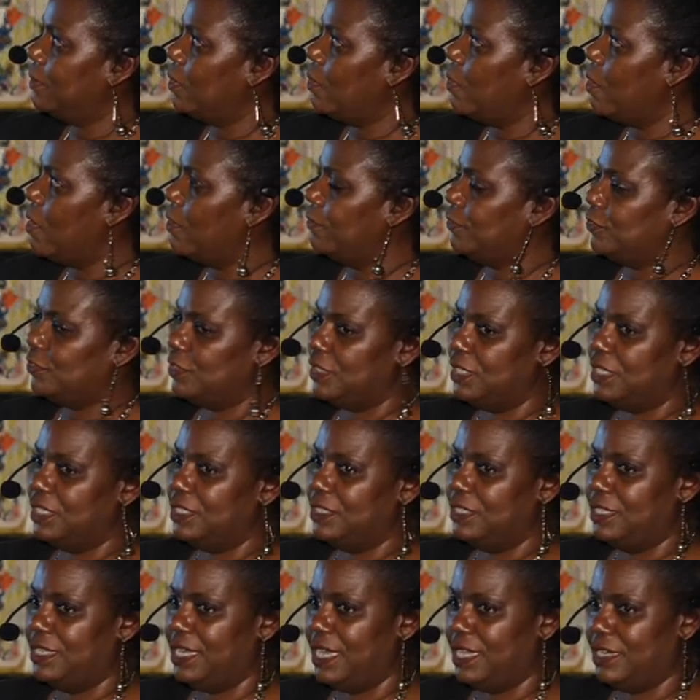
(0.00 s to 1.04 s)
offering
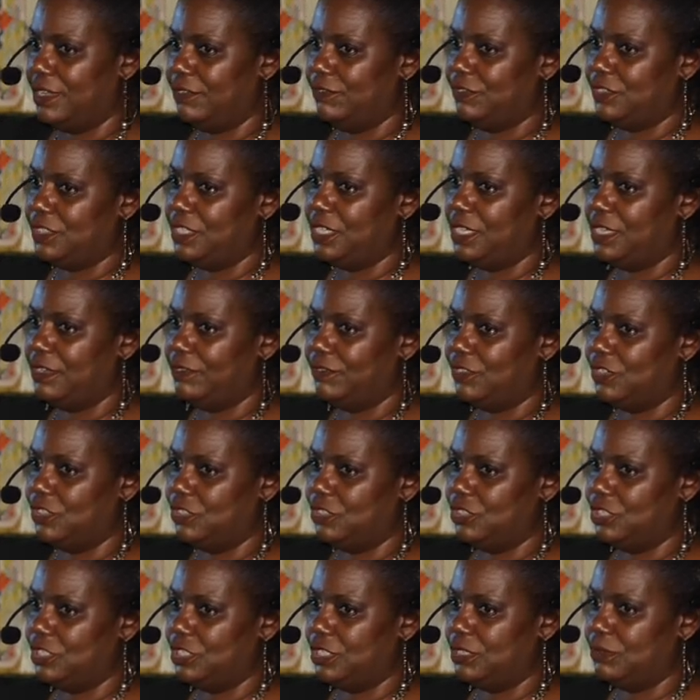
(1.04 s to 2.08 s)
the NFT
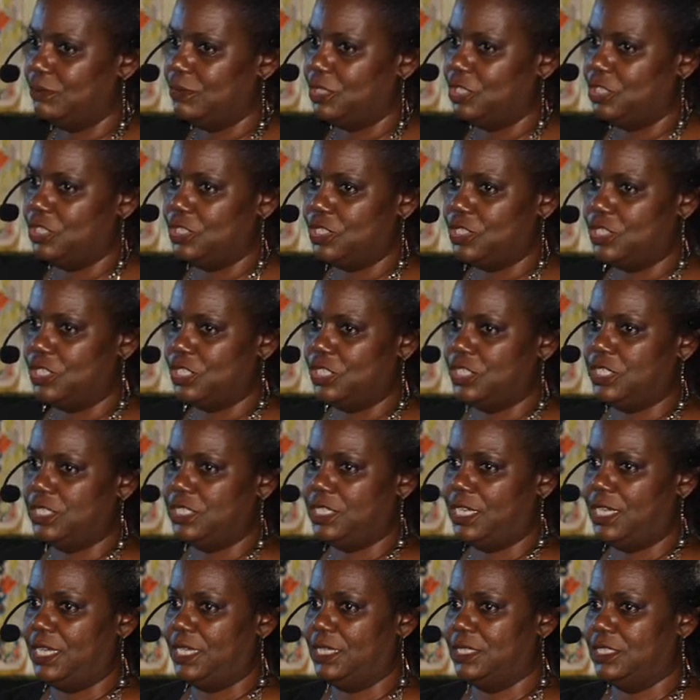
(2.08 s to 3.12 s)
version, which is just
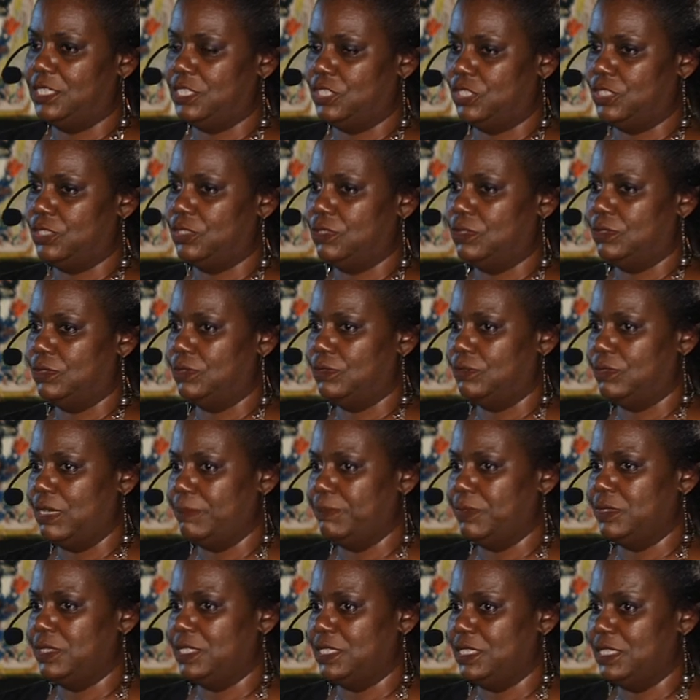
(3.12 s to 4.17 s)
a digital
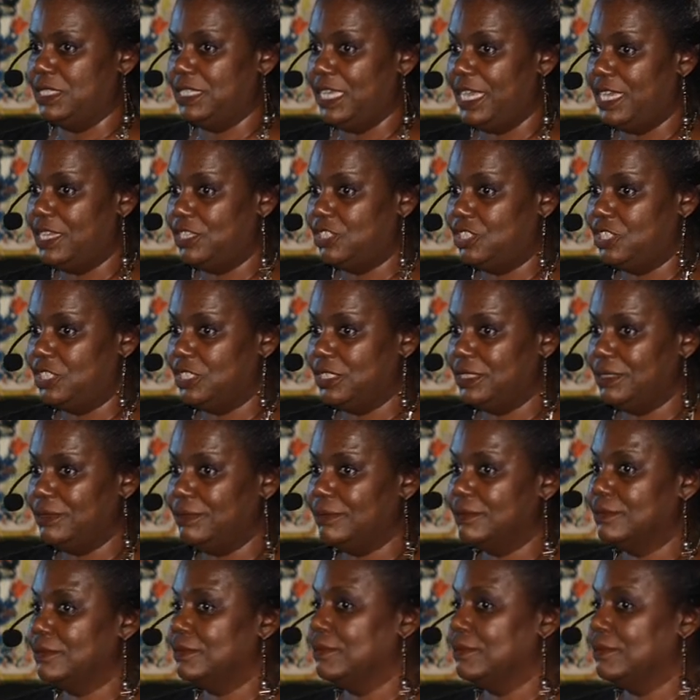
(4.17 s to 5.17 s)
representation,